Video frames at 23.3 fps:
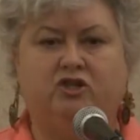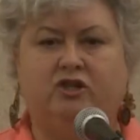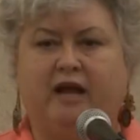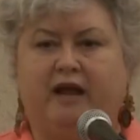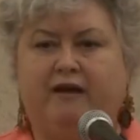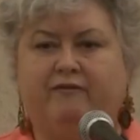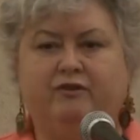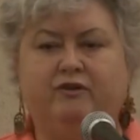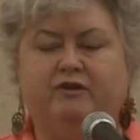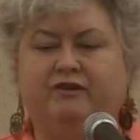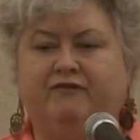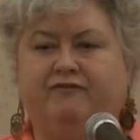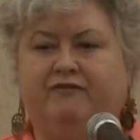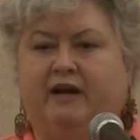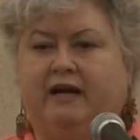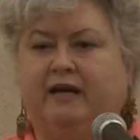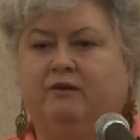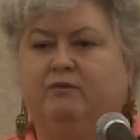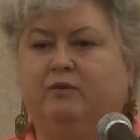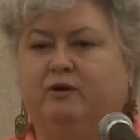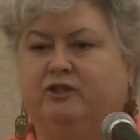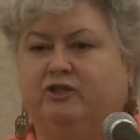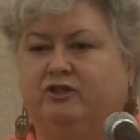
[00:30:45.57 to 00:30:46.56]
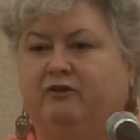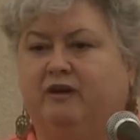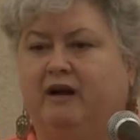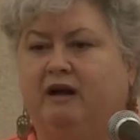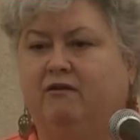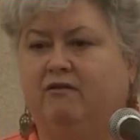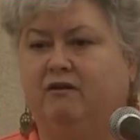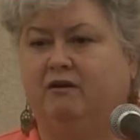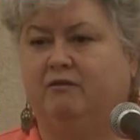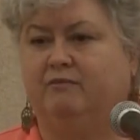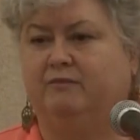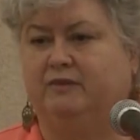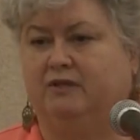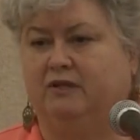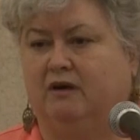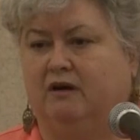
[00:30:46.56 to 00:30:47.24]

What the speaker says: Have you defined what your outcomes